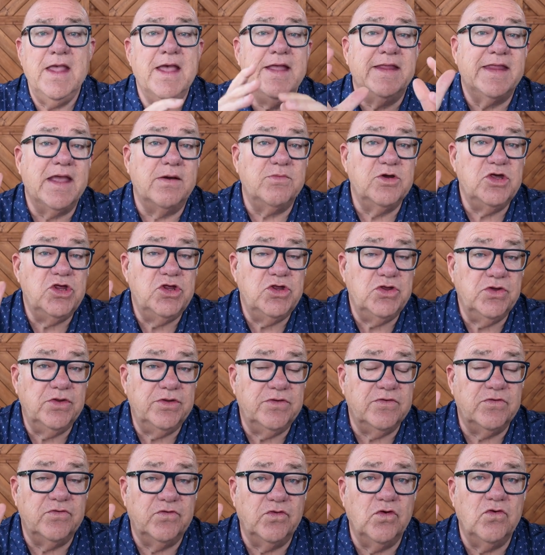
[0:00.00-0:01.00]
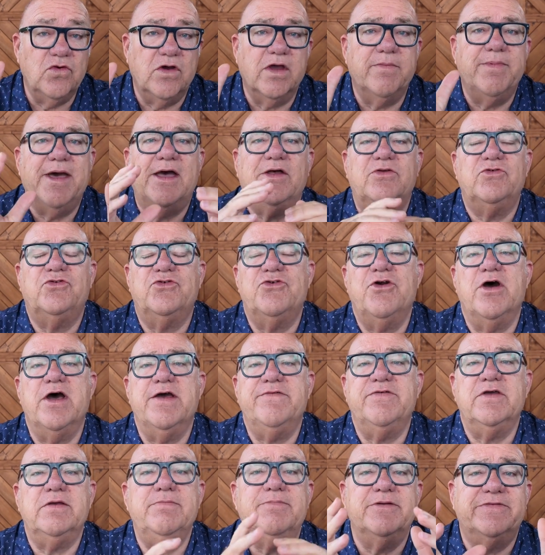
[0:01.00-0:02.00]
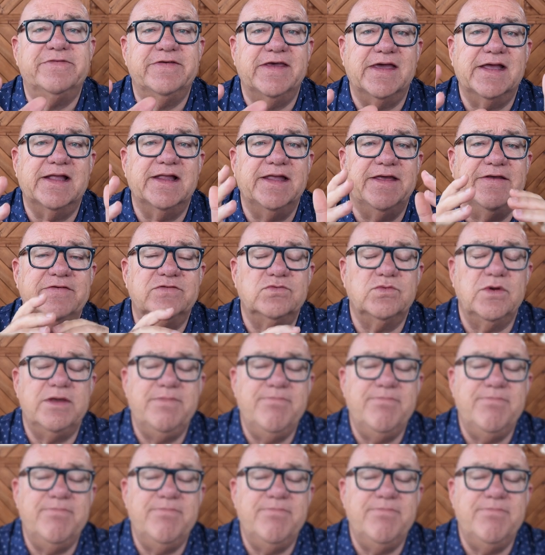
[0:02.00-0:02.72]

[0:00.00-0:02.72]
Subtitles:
Now, we should talk about driving, particularly as we